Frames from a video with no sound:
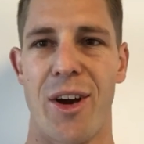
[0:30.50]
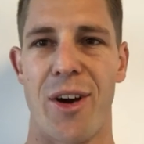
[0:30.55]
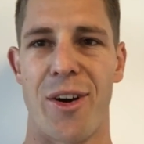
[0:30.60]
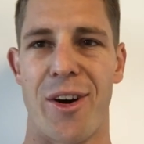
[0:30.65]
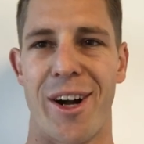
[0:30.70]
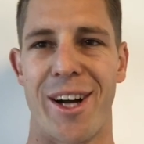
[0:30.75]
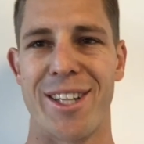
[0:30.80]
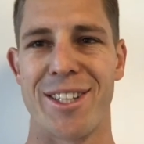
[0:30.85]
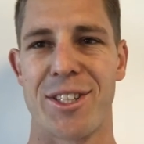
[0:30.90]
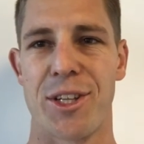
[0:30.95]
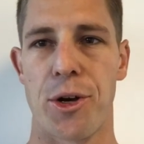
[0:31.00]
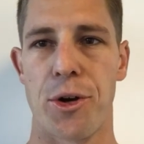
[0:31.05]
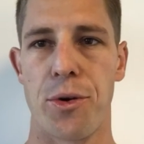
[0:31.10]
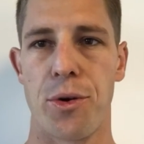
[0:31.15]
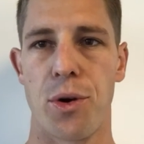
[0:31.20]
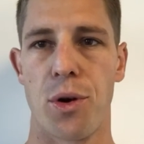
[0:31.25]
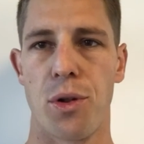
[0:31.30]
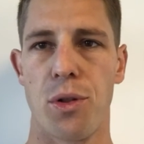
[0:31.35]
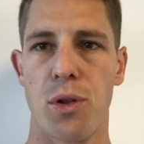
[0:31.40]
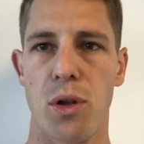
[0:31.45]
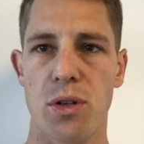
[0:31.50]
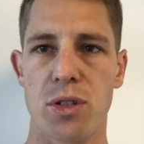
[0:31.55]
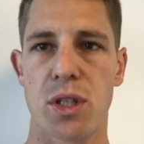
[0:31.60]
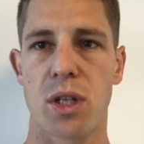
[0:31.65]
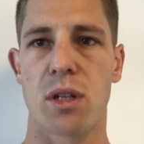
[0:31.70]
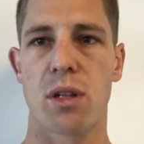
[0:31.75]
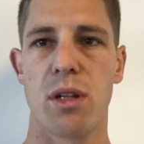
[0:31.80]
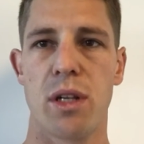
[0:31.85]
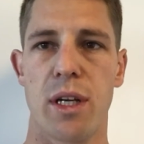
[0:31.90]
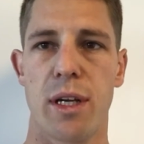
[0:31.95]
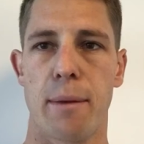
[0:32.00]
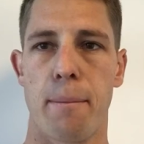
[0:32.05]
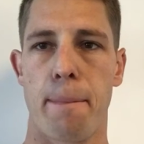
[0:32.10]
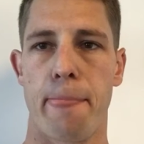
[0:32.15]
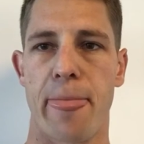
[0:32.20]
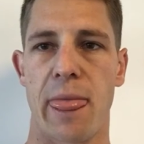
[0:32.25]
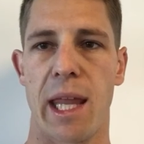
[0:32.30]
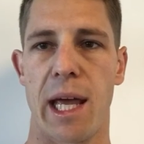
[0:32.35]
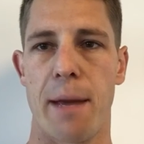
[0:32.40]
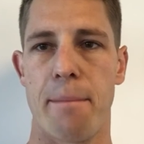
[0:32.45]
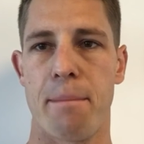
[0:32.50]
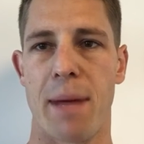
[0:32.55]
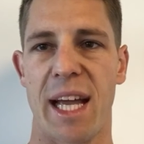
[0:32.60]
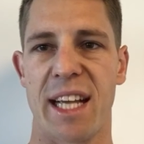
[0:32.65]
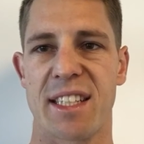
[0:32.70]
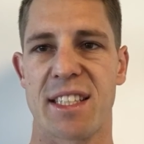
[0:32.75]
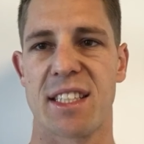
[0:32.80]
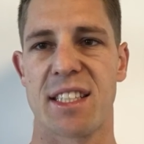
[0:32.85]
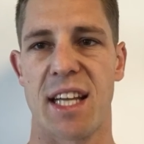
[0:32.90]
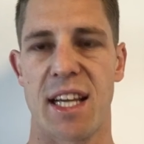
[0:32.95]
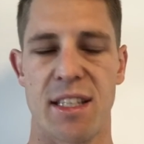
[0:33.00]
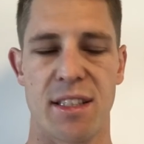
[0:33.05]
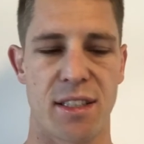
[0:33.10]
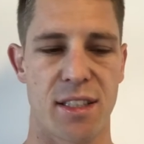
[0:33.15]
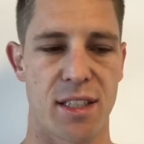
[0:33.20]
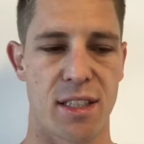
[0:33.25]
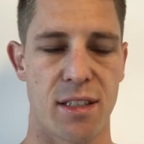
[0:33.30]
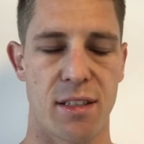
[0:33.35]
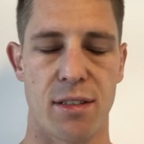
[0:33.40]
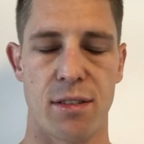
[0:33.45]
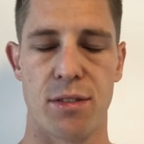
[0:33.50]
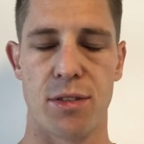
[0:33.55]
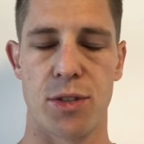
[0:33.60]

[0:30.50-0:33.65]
All right, so logically, it makes sense